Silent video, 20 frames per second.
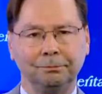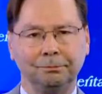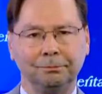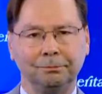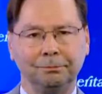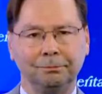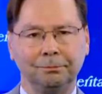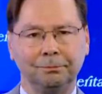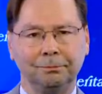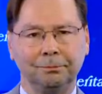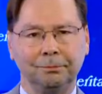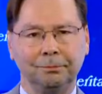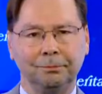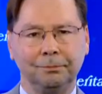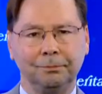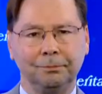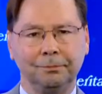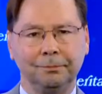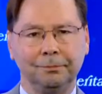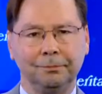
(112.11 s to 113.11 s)

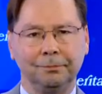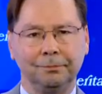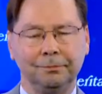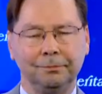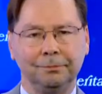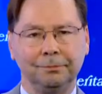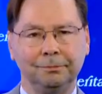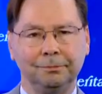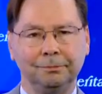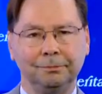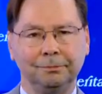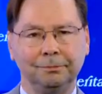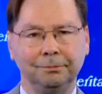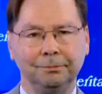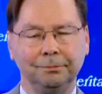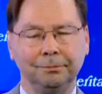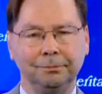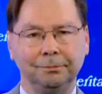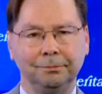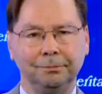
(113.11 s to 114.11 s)

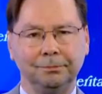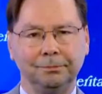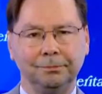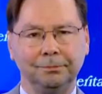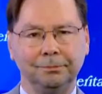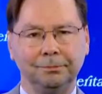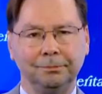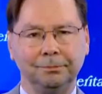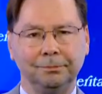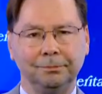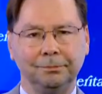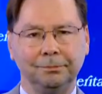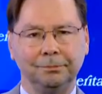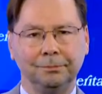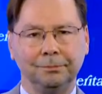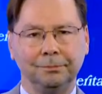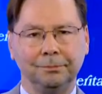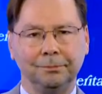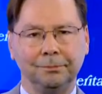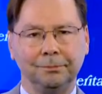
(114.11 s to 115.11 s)

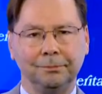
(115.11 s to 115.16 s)
(silent)